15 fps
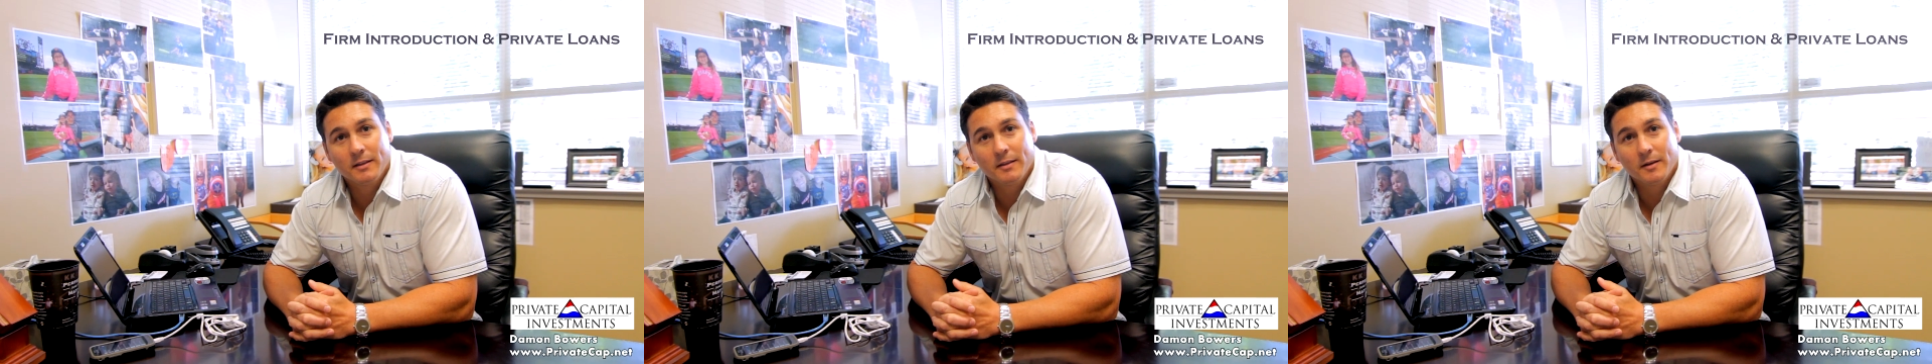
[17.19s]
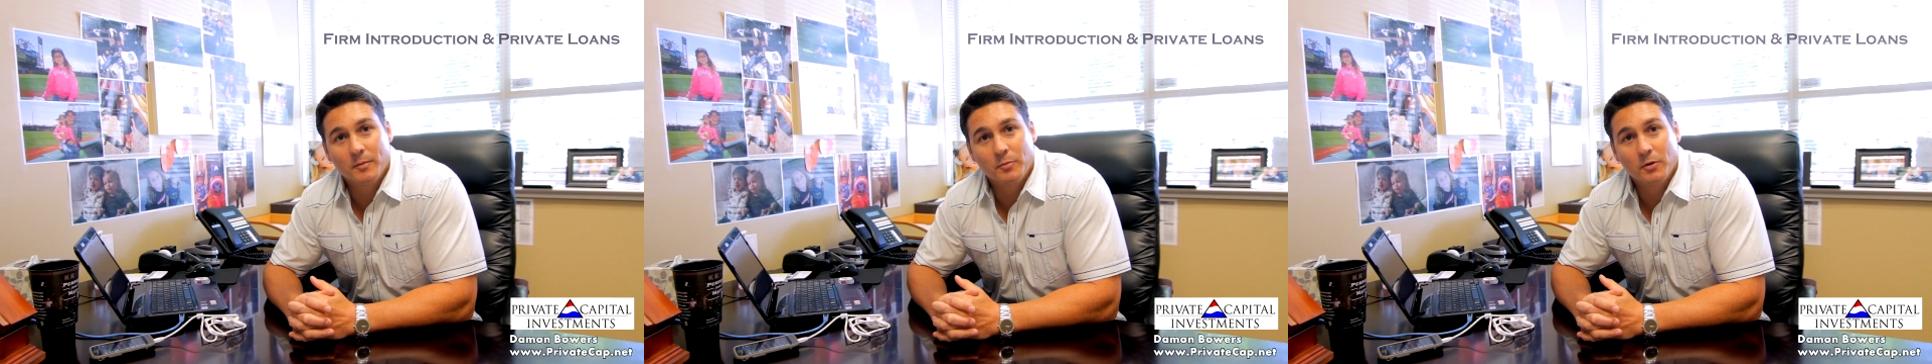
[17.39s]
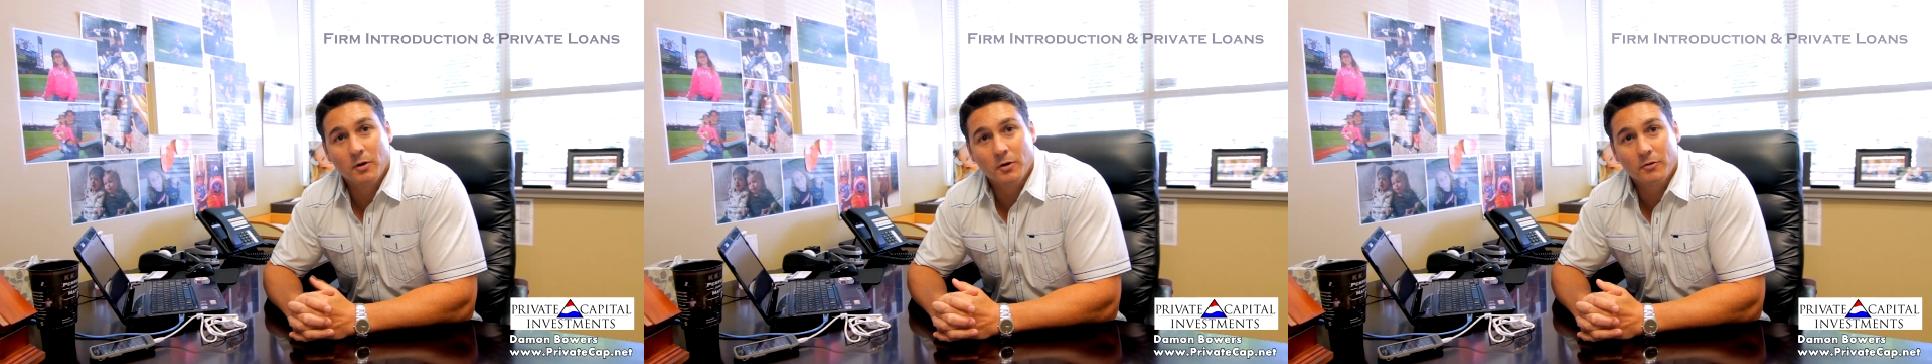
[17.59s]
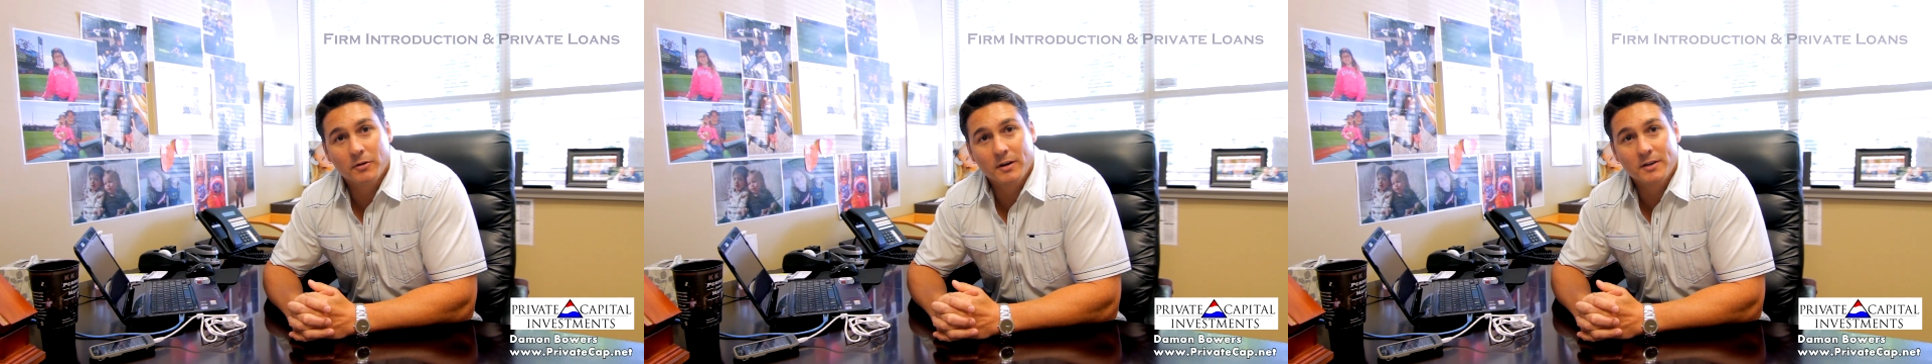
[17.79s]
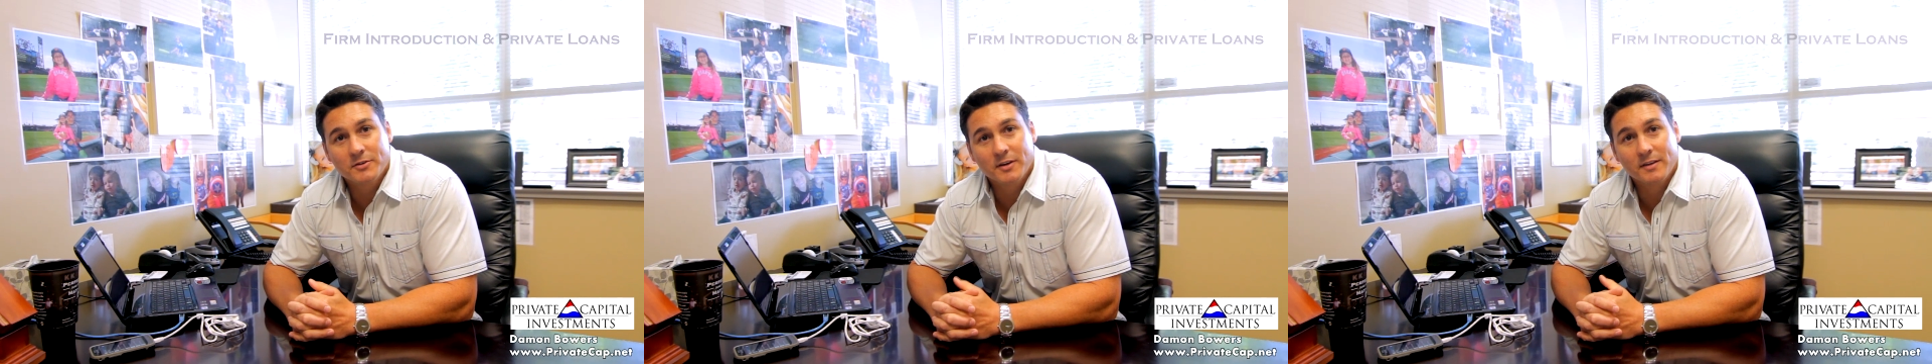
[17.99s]
the
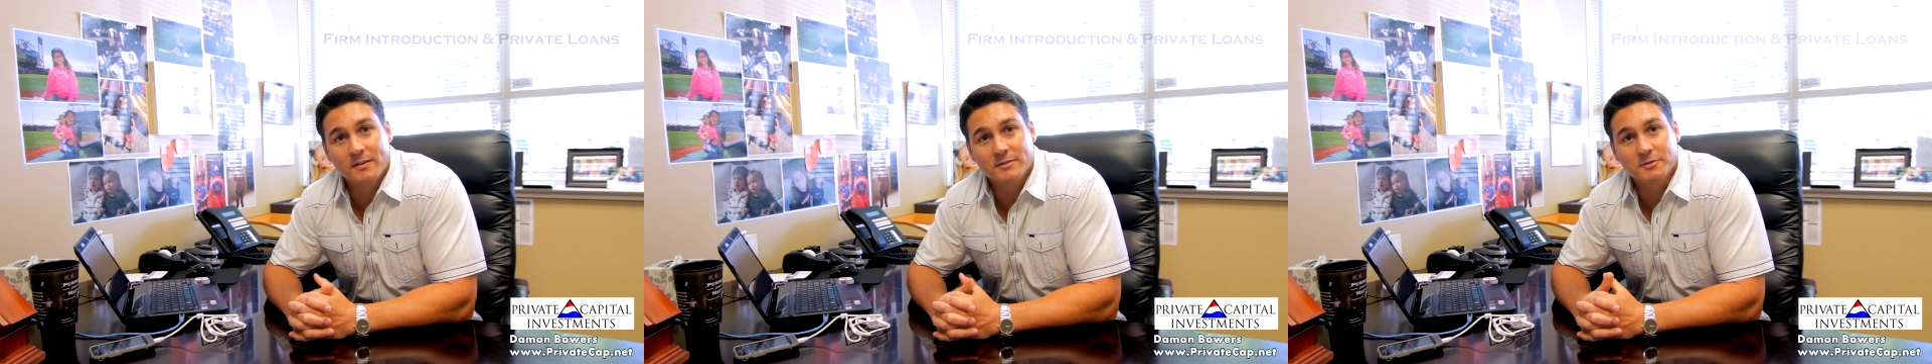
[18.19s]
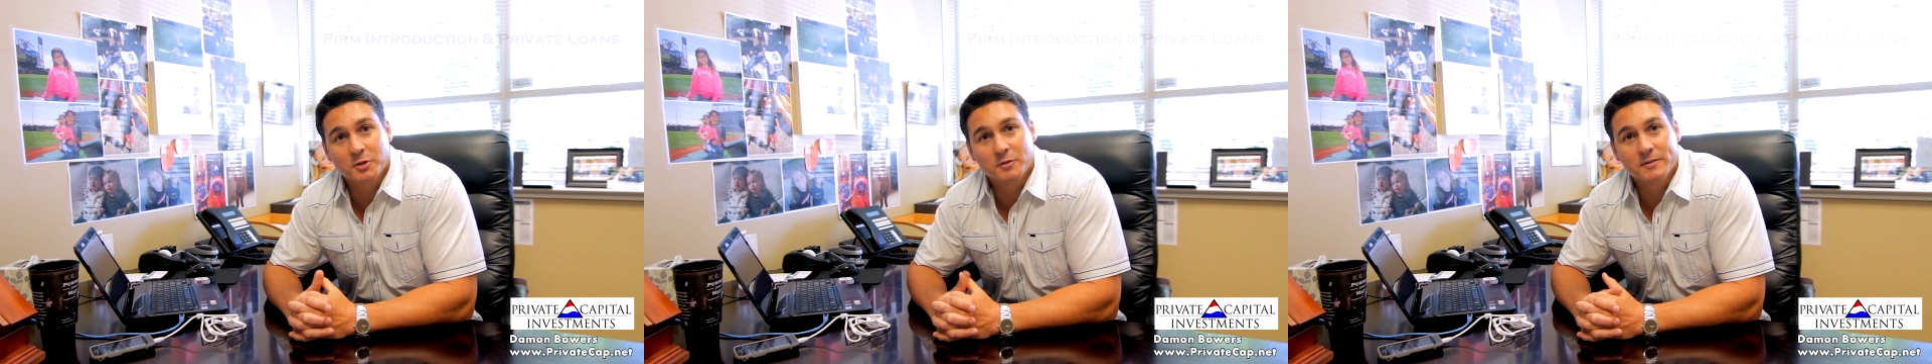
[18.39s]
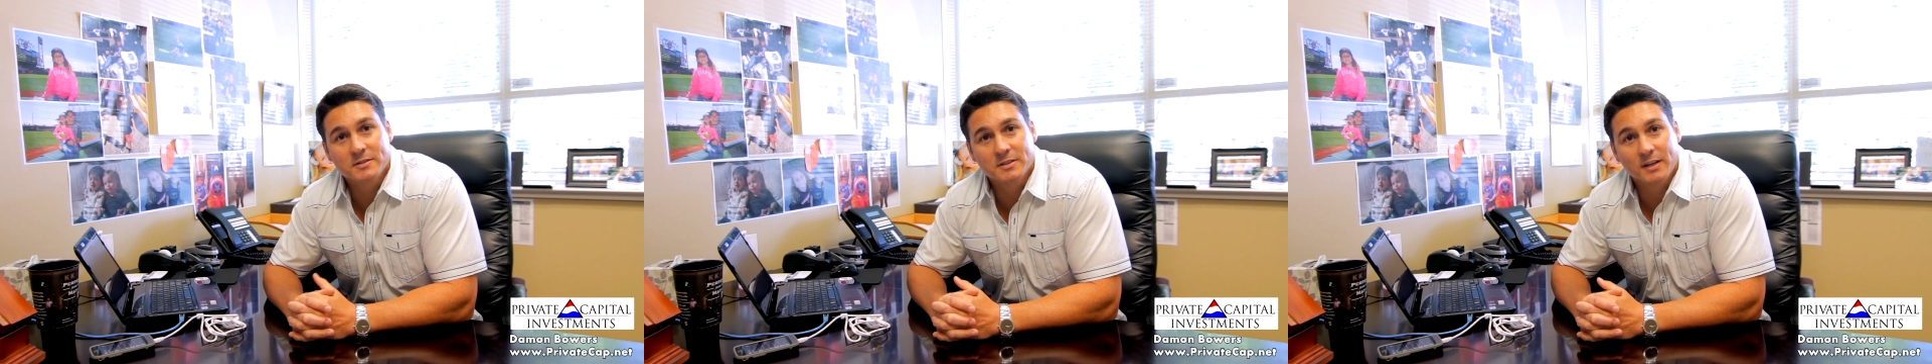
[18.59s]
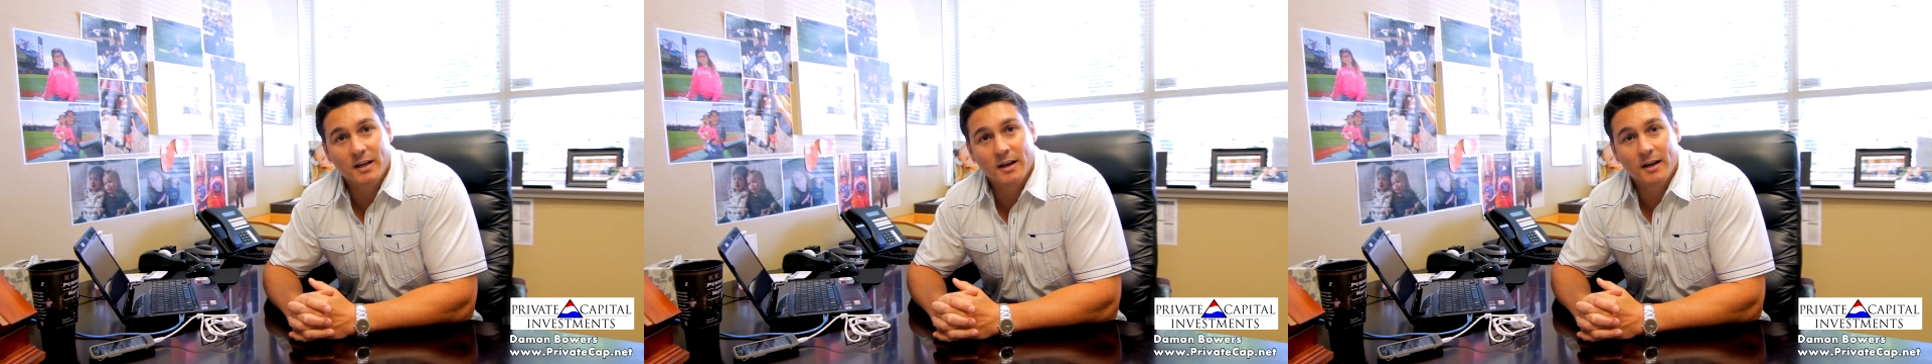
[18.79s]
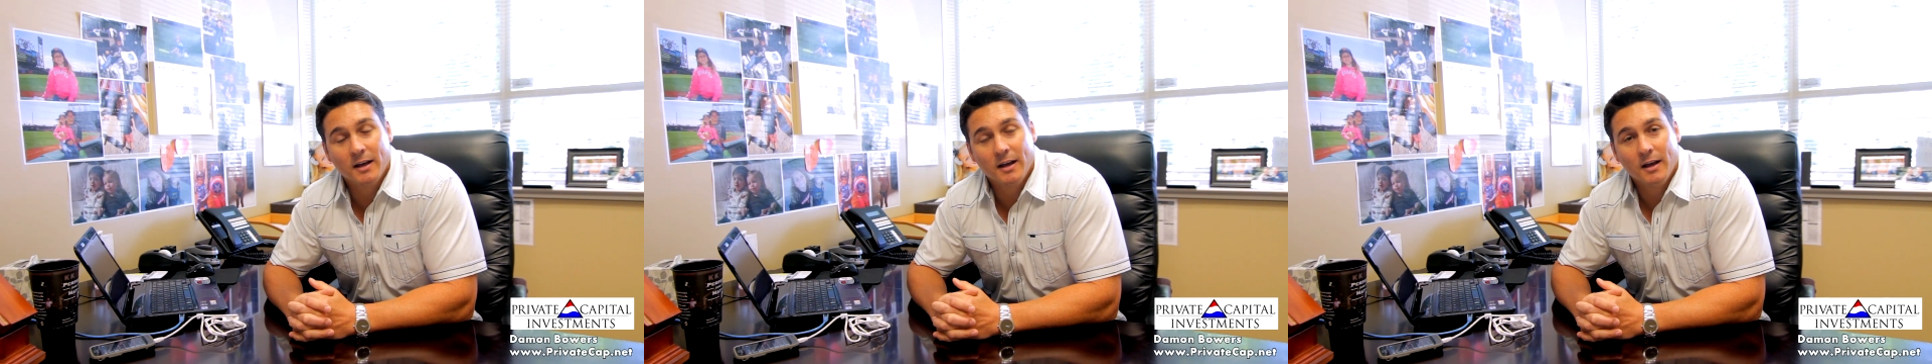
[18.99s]
brokerage, and the
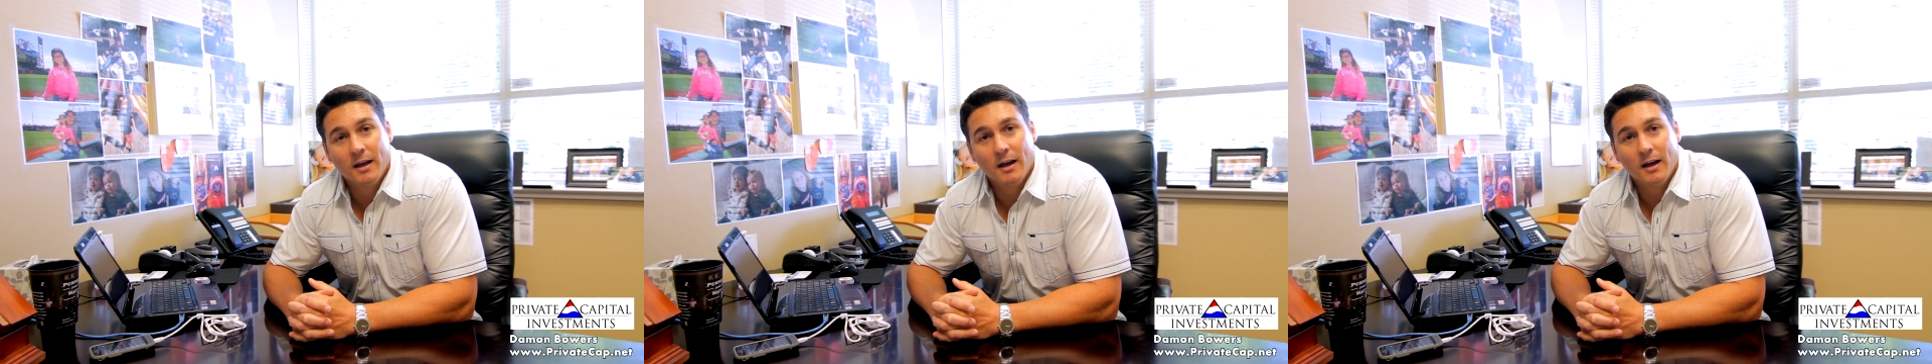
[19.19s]
servicing